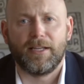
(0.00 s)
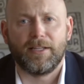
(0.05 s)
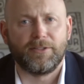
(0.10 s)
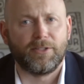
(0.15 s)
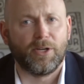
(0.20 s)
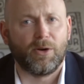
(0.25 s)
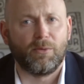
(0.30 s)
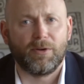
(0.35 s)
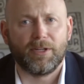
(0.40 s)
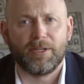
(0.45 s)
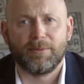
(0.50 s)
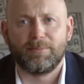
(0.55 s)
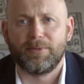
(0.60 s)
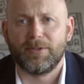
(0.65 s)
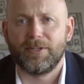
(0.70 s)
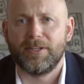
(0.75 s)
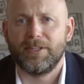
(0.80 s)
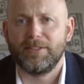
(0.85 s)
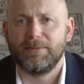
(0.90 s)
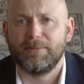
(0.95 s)
and don't want to
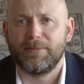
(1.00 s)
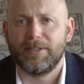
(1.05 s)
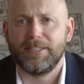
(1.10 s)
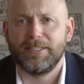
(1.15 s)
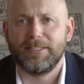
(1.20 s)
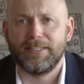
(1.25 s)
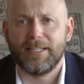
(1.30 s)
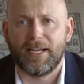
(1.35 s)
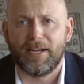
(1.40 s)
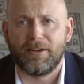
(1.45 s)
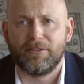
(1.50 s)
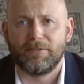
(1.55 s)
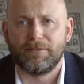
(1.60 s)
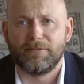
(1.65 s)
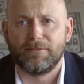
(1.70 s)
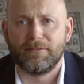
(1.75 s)
put any money down,